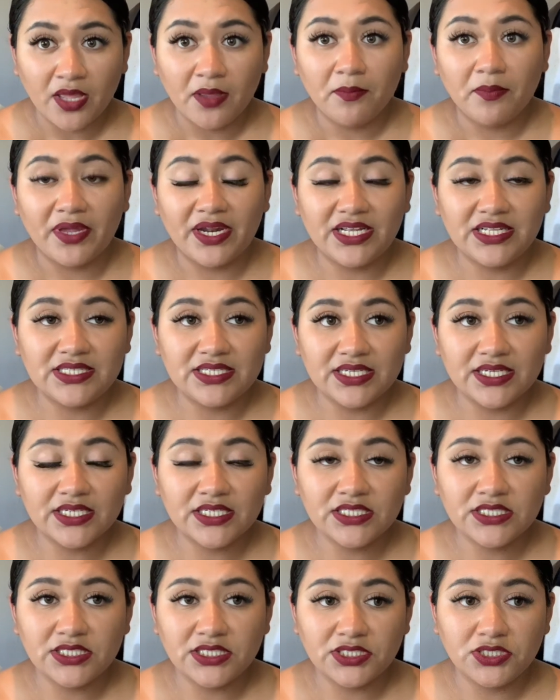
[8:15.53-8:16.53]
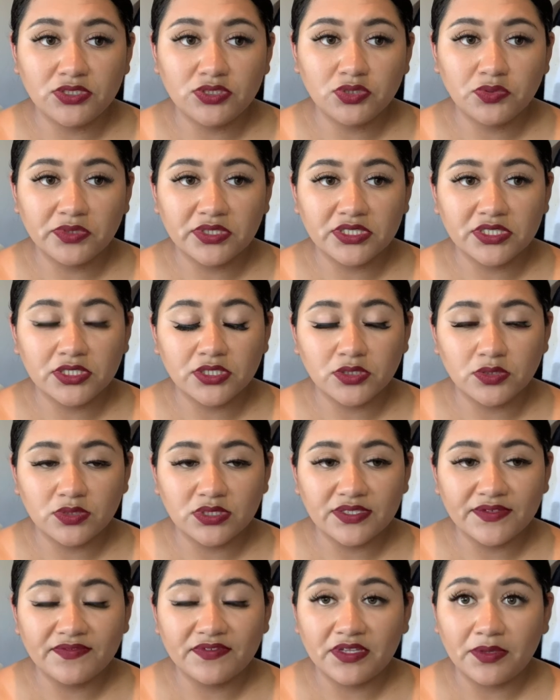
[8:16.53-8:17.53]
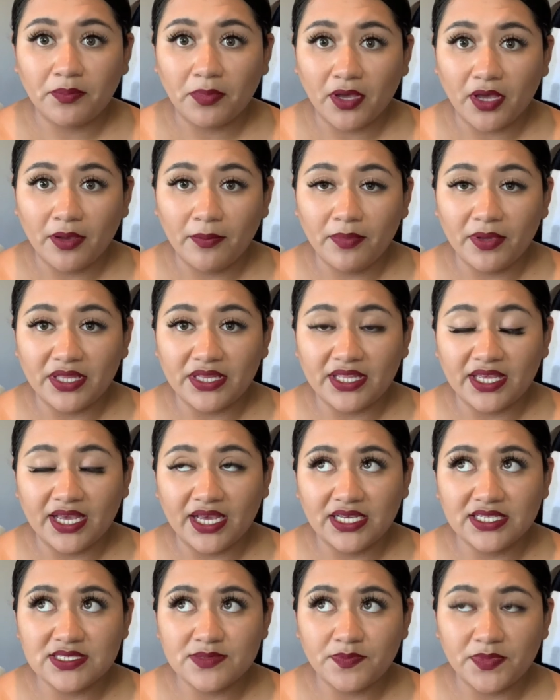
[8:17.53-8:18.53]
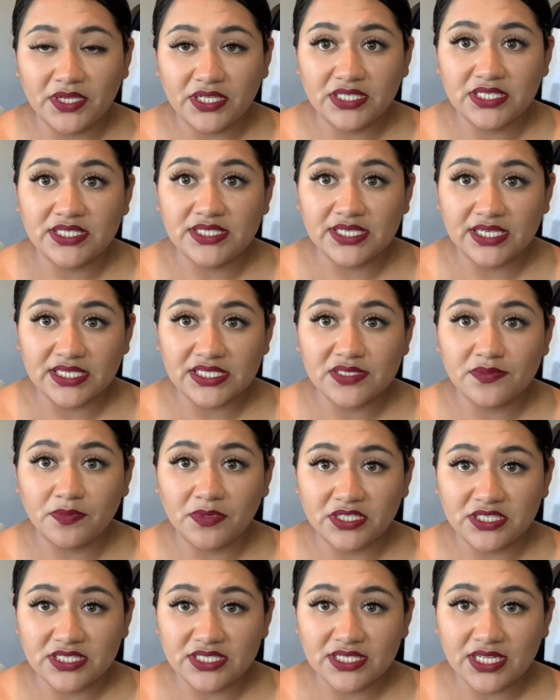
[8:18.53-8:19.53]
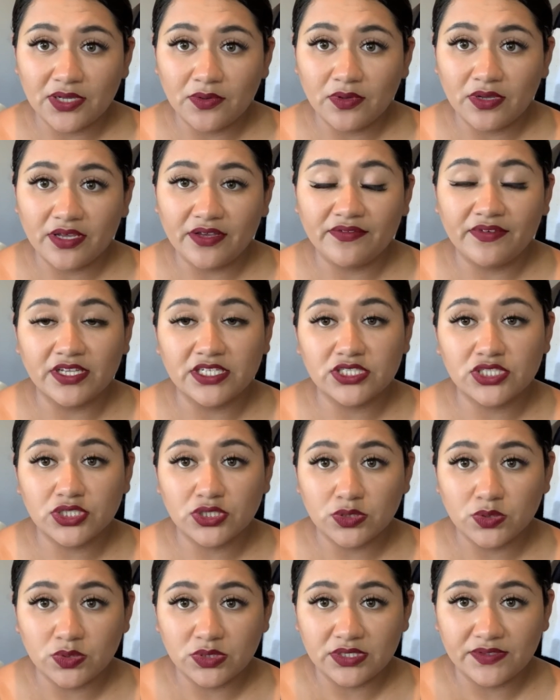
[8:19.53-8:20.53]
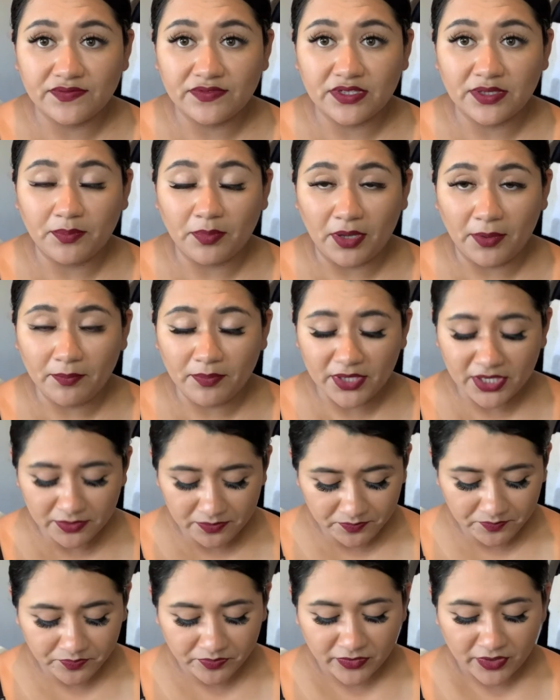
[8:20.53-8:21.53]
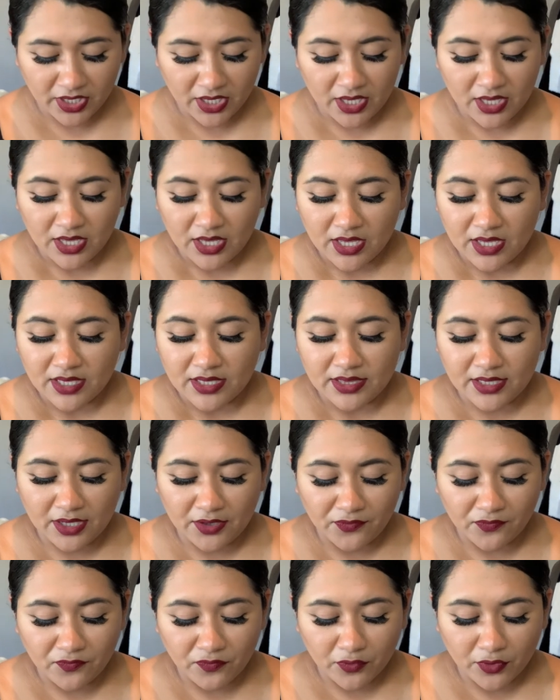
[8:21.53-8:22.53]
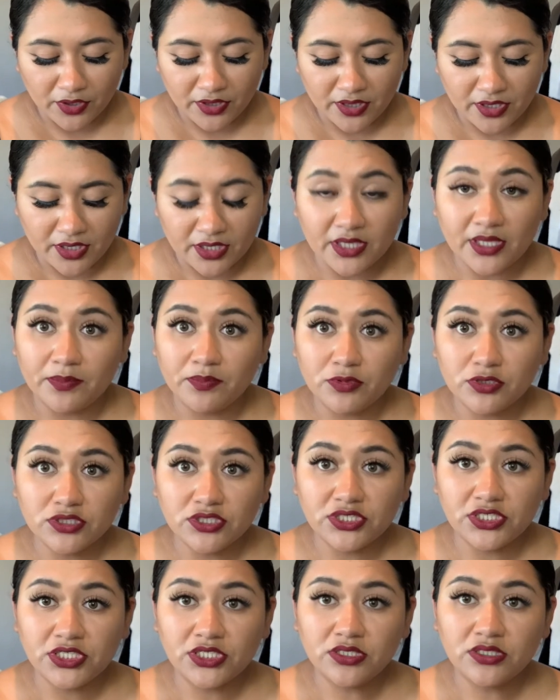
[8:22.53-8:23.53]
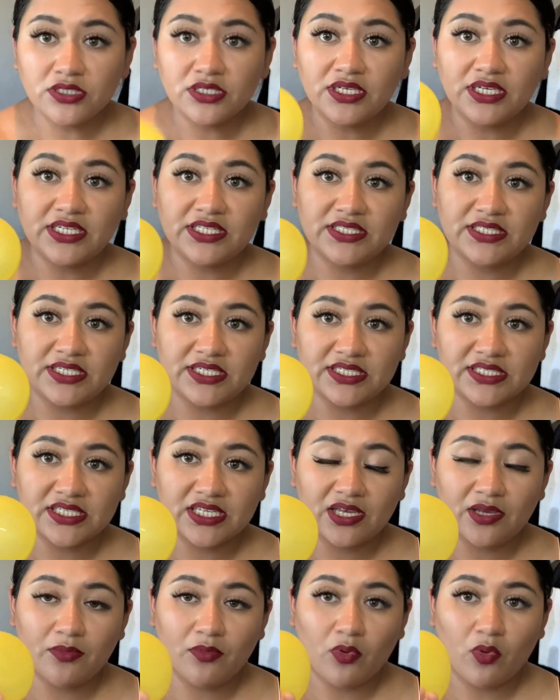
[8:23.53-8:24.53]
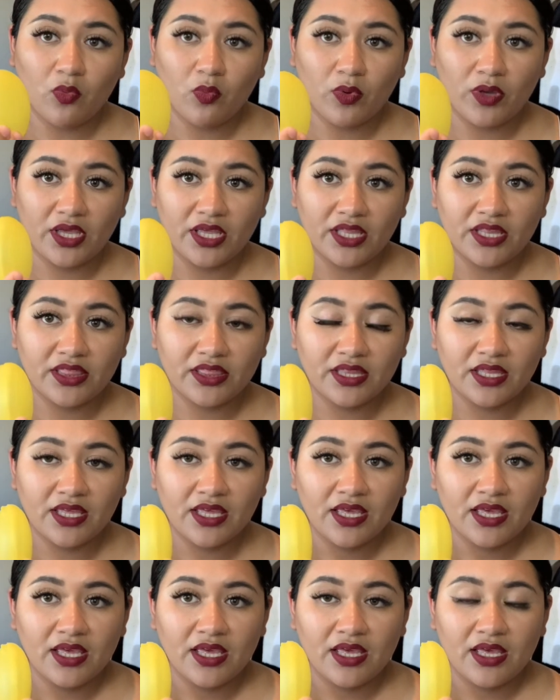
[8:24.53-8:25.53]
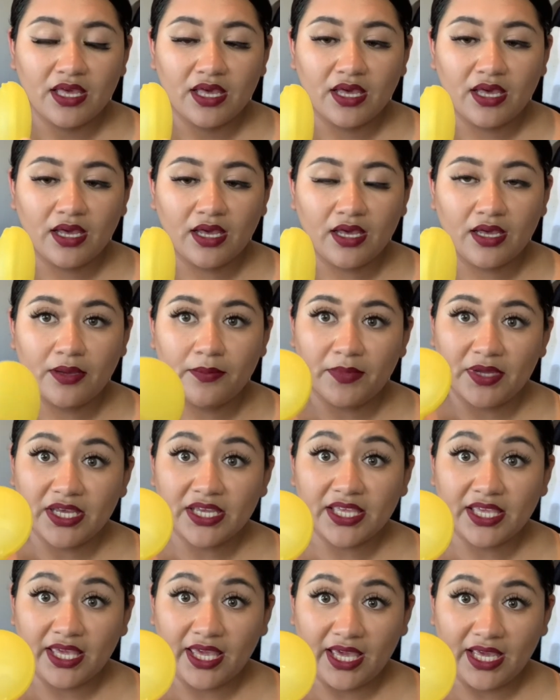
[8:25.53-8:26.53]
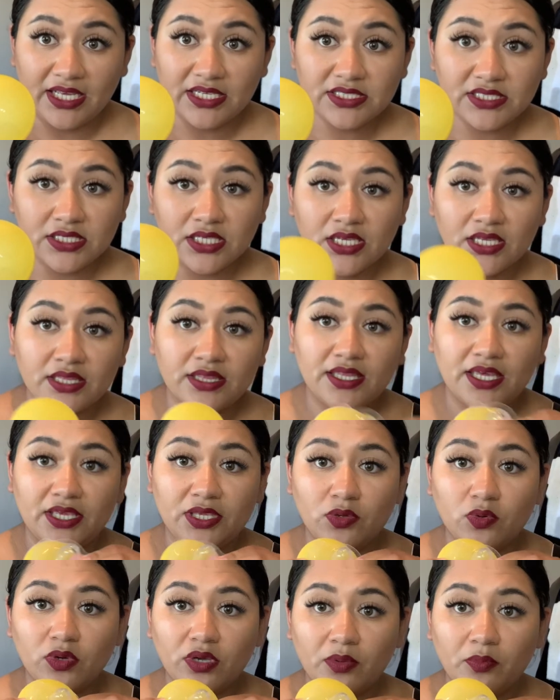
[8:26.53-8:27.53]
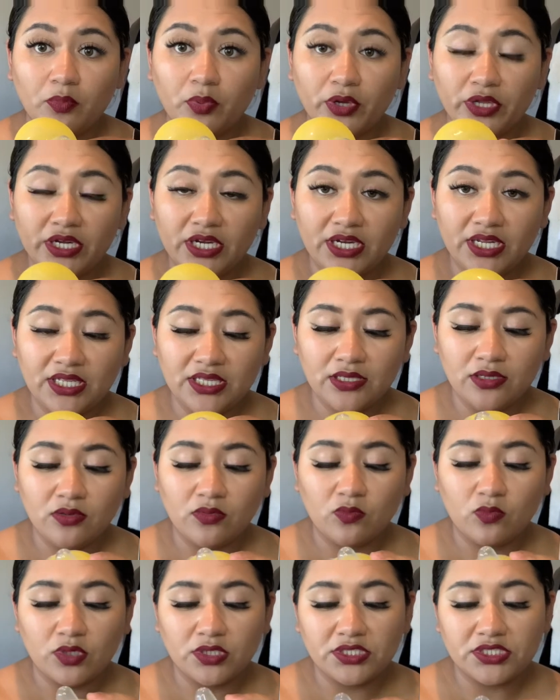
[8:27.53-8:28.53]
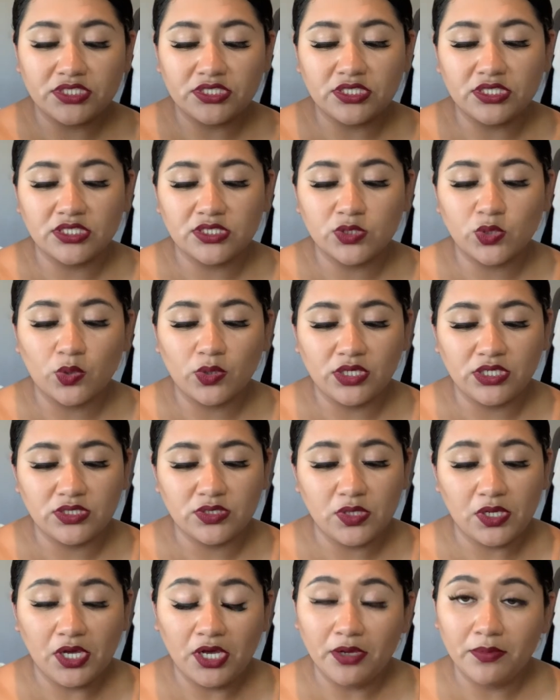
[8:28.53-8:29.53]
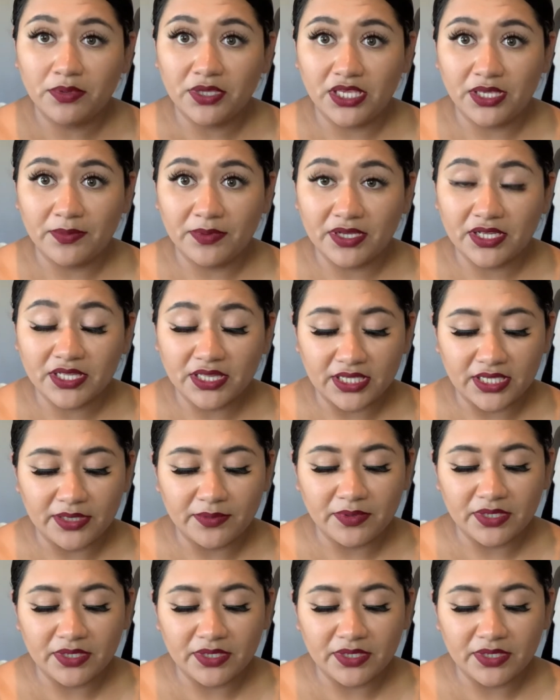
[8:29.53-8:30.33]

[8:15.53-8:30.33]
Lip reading: but I did continue to exclusively pump, and it has been 6 months now of exclusively pumping. Now for the nipple shield, it does come with a case that you can put it in, which is going to help keep it clean,